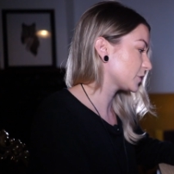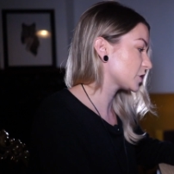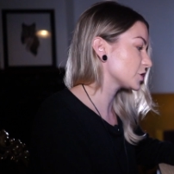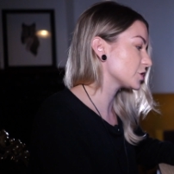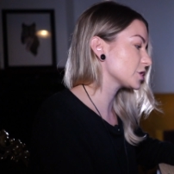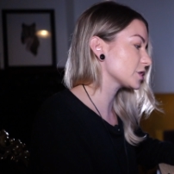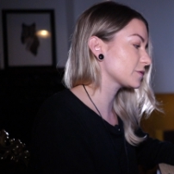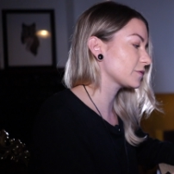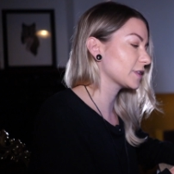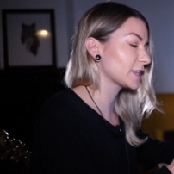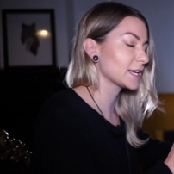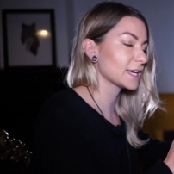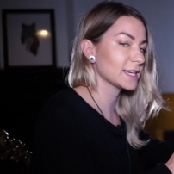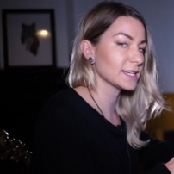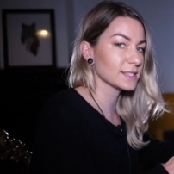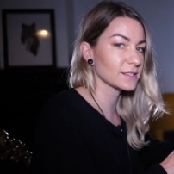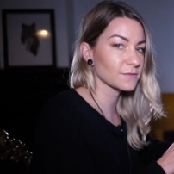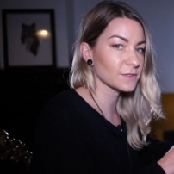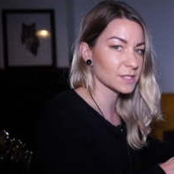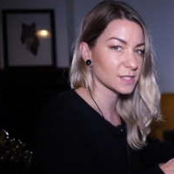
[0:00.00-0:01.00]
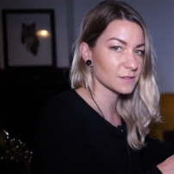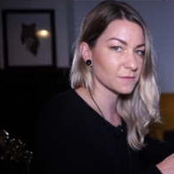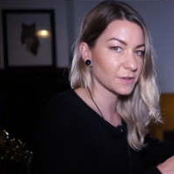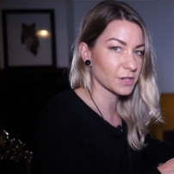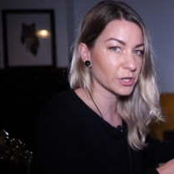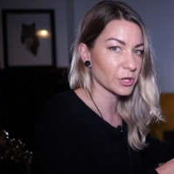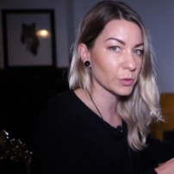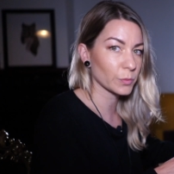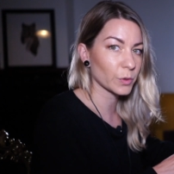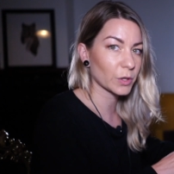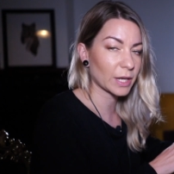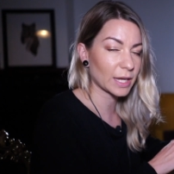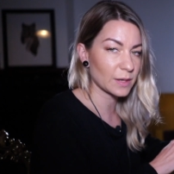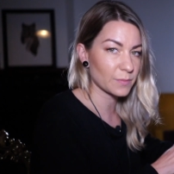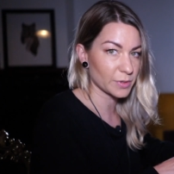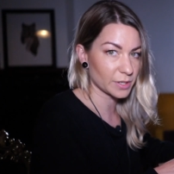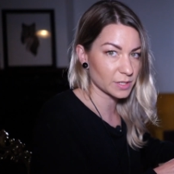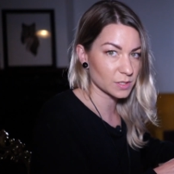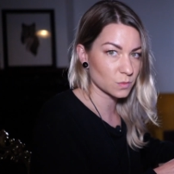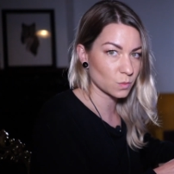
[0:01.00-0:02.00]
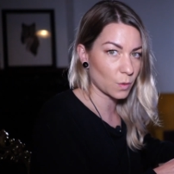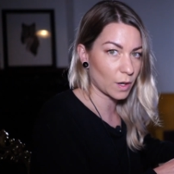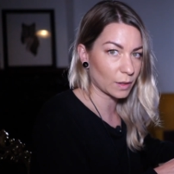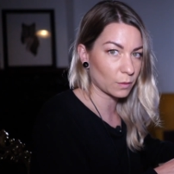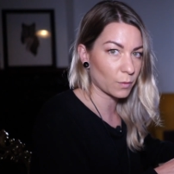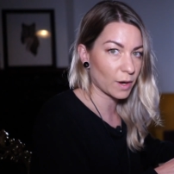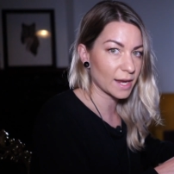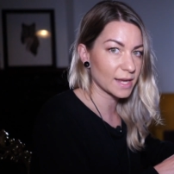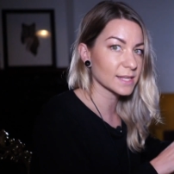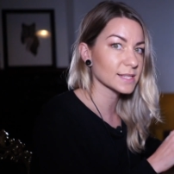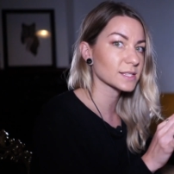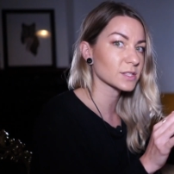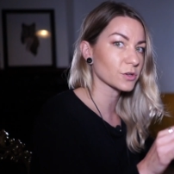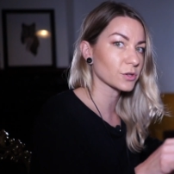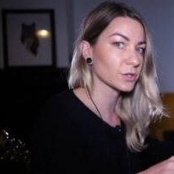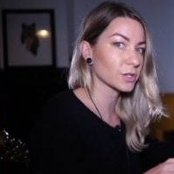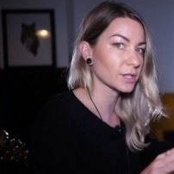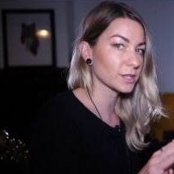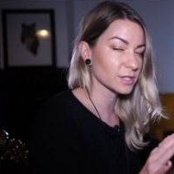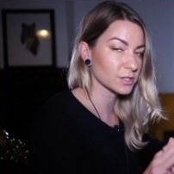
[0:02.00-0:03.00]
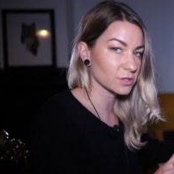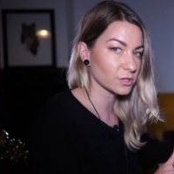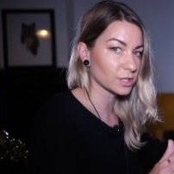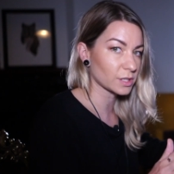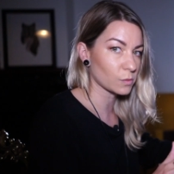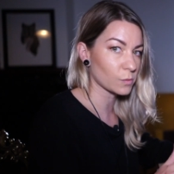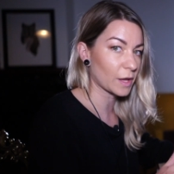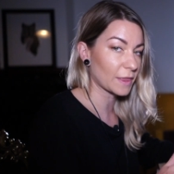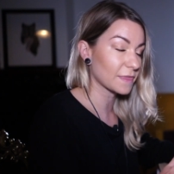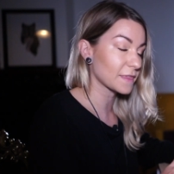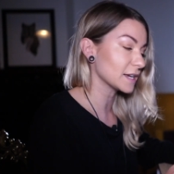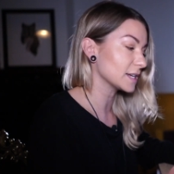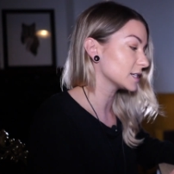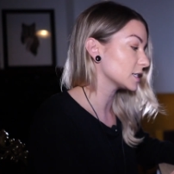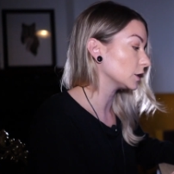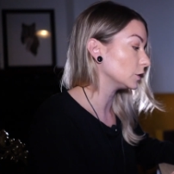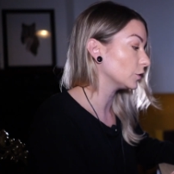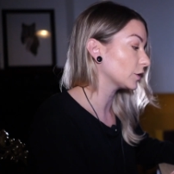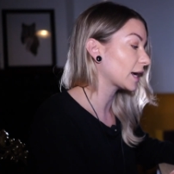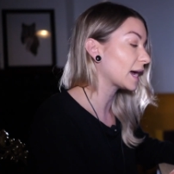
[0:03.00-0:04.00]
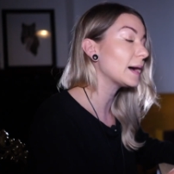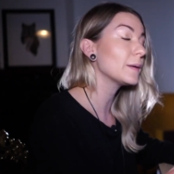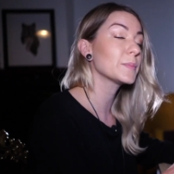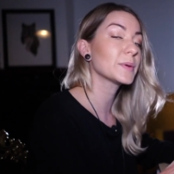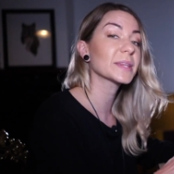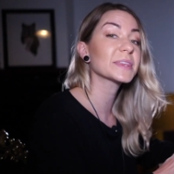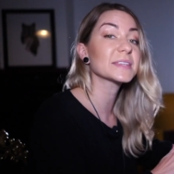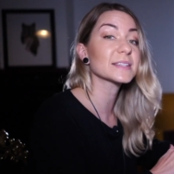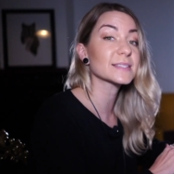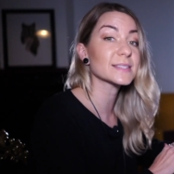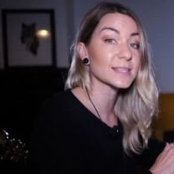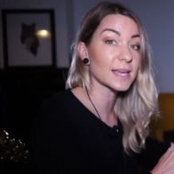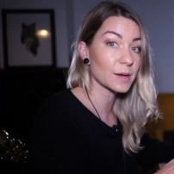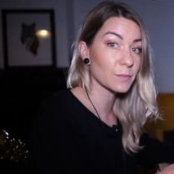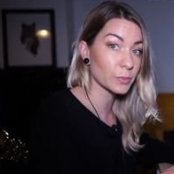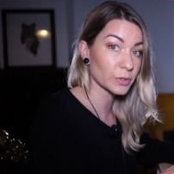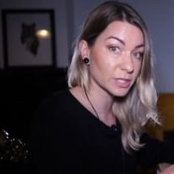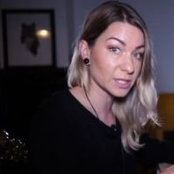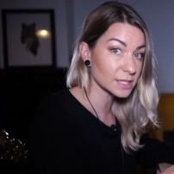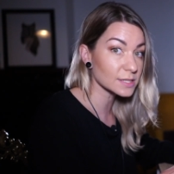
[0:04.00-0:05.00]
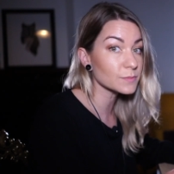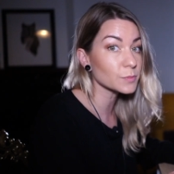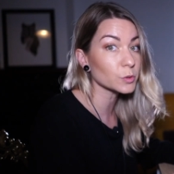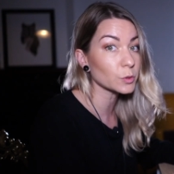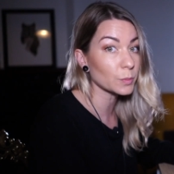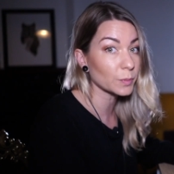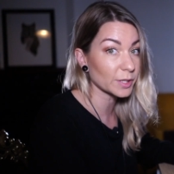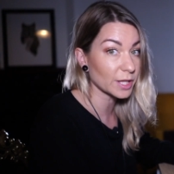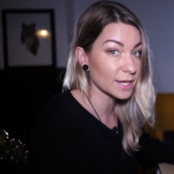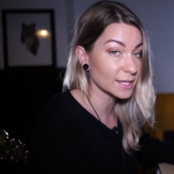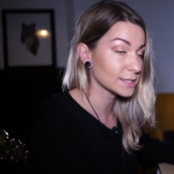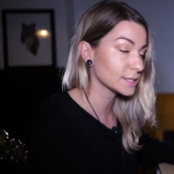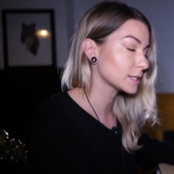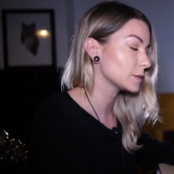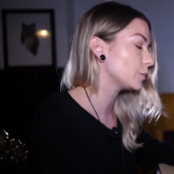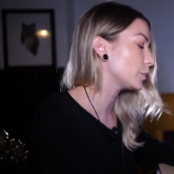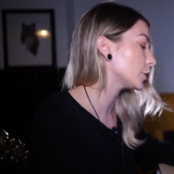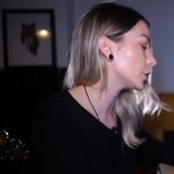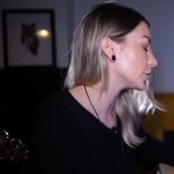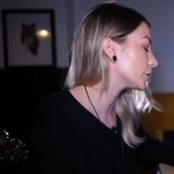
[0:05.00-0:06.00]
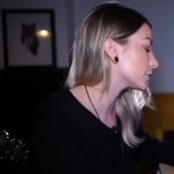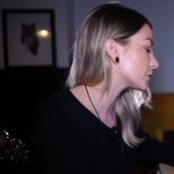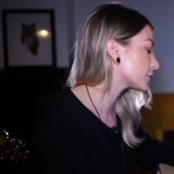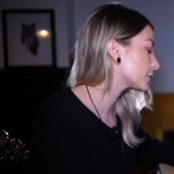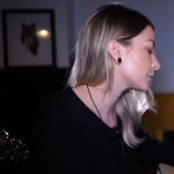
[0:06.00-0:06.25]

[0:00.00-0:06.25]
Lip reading: So just for the ease of this video, we'll keep it as one way so that there's only one thing to look at, but the same principle applies to both.